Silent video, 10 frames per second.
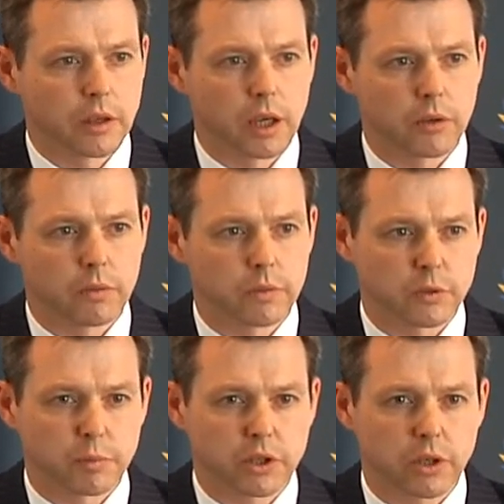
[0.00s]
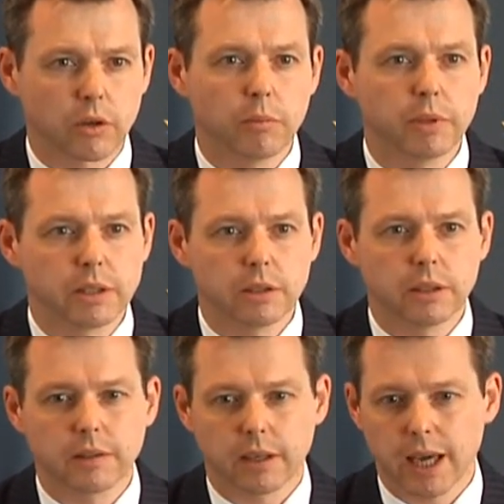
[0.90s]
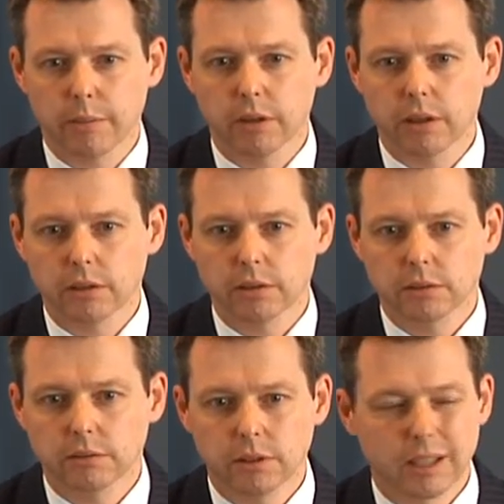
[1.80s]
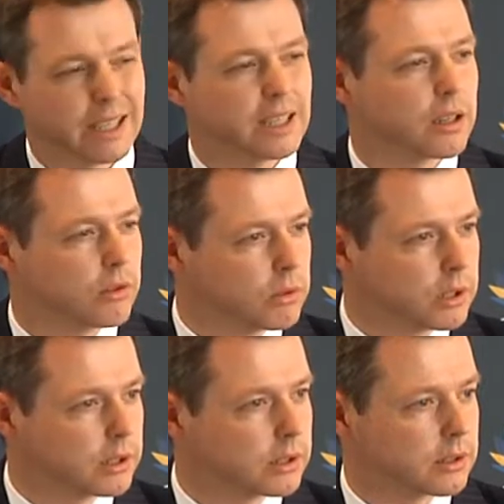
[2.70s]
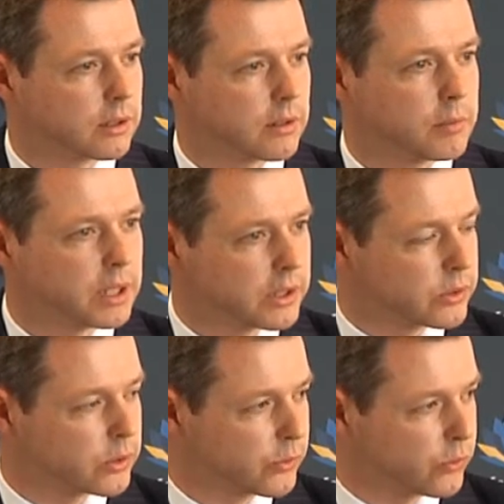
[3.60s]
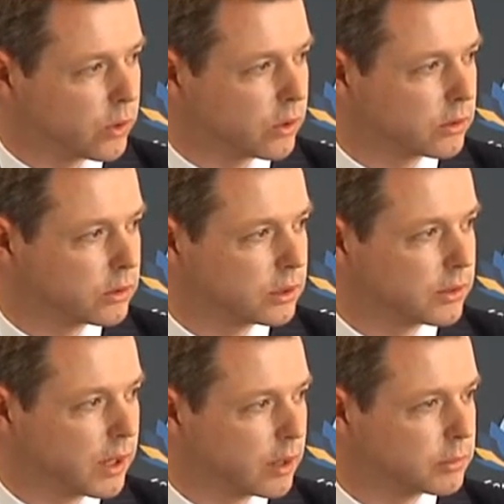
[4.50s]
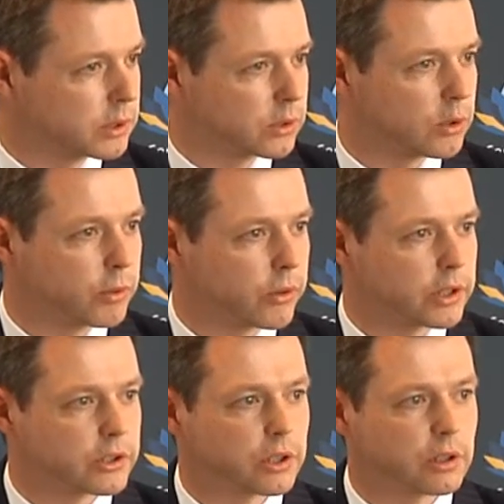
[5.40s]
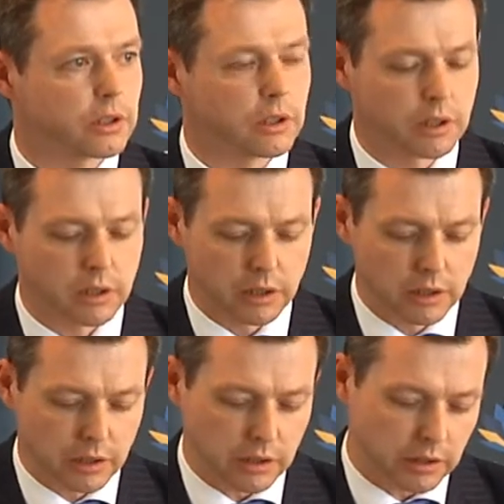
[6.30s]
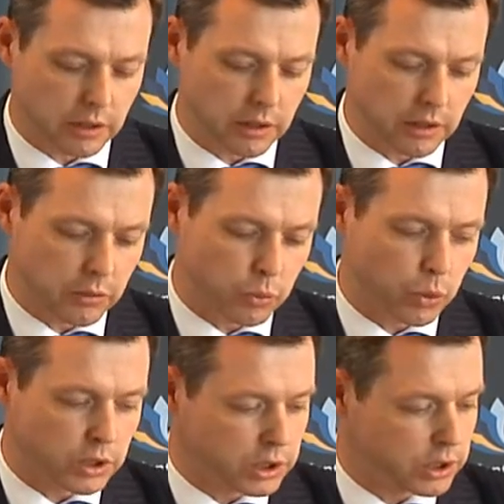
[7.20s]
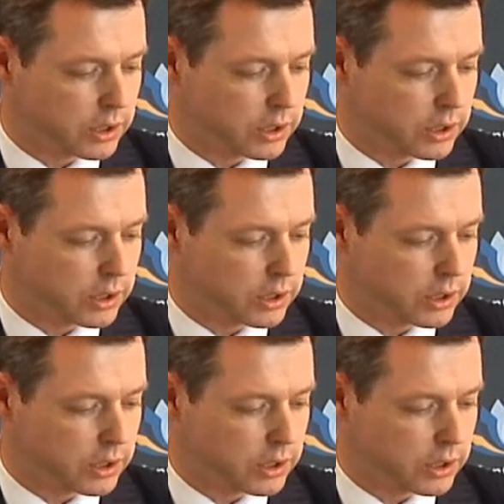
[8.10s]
And we have a special committee in the cabinet, including the Minister for Development Cooperation, which